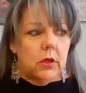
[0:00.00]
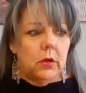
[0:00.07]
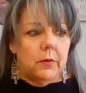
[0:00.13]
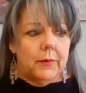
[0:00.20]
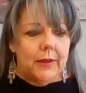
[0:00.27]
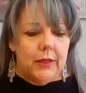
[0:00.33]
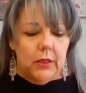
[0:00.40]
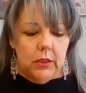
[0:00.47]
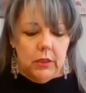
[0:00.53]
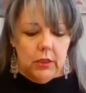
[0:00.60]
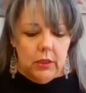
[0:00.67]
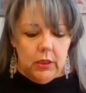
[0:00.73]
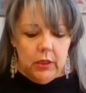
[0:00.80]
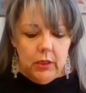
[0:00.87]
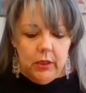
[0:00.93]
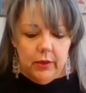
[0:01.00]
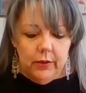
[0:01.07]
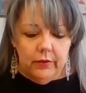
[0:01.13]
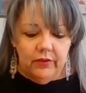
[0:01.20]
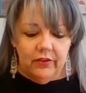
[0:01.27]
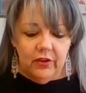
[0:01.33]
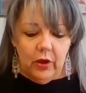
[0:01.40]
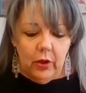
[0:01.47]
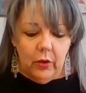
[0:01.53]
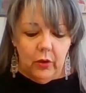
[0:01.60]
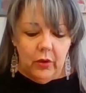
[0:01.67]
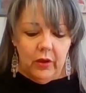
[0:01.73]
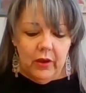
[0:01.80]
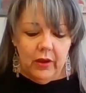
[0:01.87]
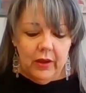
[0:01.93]
Oh my God.
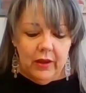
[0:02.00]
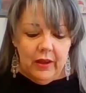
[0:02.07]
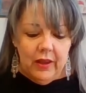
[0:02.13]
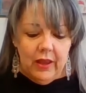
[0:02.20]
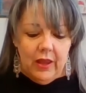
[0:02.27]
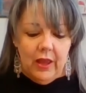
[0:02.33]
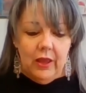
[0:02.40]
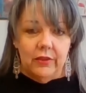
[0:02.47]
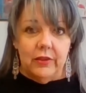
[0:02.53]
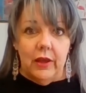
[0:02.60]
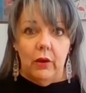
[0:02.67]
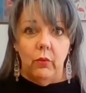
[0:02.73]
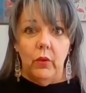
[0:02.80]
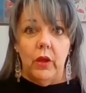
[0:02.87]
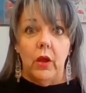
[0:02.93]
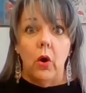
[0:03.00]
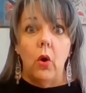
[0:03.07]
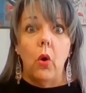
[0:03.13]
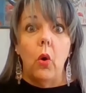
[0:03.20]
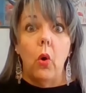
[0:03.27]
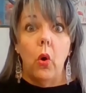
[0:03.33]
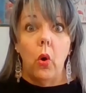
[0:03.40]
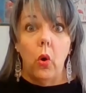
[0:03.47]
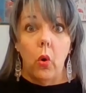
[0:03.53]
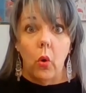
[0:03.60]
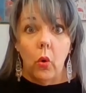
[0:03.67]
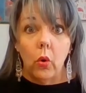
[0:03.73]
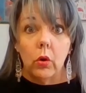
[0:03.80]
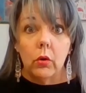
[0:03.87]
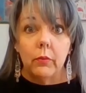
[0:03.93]
So that went
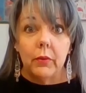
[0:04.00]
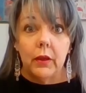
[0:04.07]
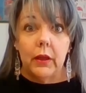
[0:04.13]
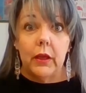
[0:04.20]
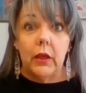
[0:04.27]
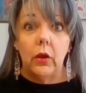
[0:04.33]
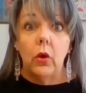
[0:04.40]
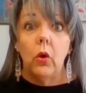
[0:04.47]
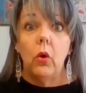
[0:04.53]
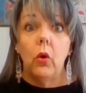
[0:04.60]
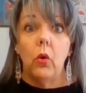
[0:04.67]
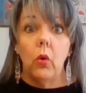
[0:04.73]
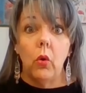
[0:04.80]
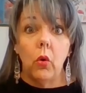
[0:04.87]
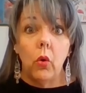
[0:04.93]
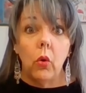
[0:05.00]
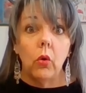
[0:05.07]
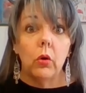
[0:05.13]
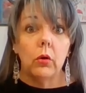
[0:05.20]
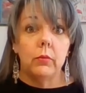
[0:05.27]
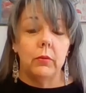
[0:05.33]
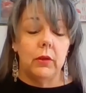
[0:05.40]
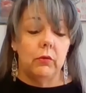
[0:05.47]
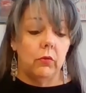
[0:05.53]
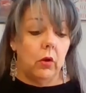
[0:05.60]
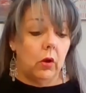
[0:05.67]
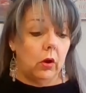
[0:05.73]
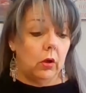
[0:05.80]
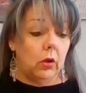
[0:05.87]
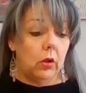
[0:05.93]
horribly, horribly
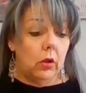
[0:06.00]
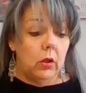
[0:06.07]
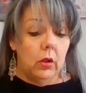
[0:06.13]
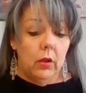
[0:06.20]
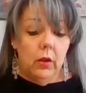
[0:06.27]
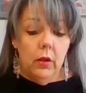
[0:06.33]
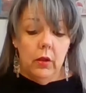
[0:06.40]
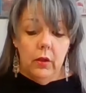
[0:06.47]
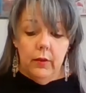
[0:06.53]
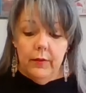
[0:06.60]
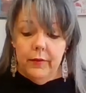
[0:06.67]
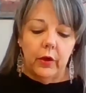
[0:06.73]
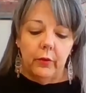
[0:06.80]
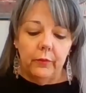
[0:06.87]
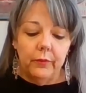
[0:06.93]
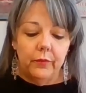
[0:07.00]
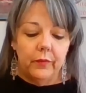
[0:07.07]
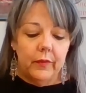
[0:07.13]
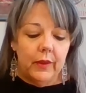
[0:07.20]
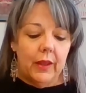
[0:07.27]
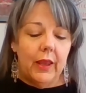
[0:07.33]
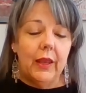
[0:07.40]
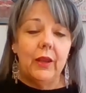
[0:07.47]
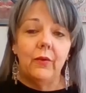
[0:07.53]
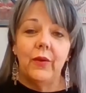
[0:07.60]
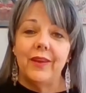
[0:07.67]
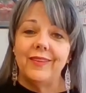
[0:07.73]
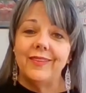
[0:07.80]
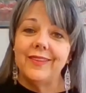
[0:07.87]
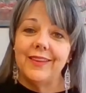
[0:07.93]
wrong. So,
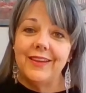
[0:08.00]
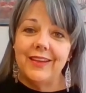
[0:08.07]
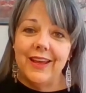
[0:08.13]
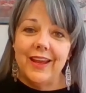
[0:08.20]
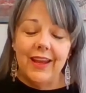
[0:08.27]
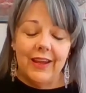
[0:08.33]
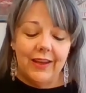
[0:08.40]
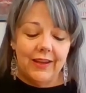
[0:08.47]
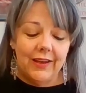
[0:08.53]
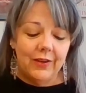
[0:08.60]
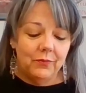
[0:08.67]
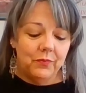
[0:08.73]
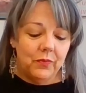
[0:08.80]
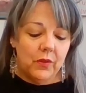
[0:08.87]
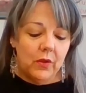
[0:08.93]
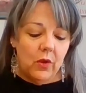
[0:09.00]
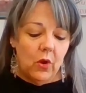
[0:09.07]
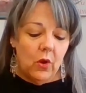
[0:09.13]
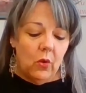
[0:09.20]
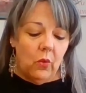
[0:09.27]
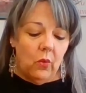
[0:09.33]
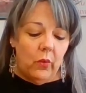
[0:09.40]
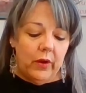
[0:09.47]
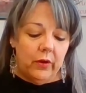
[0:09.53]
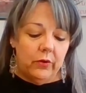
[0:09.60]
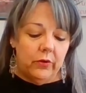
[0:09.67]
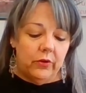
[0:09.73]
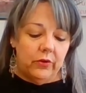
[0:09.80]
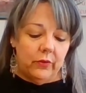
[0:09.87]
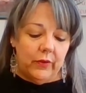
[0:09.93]
anyways, today
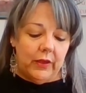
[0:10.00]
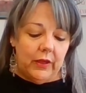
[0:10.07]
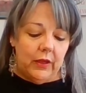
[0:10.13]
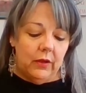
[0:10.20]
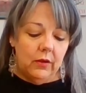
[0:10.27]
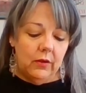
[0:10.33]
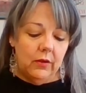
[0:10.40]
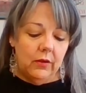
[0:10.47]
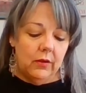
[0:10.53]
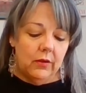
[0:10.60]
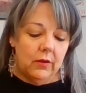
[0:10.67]
we're doing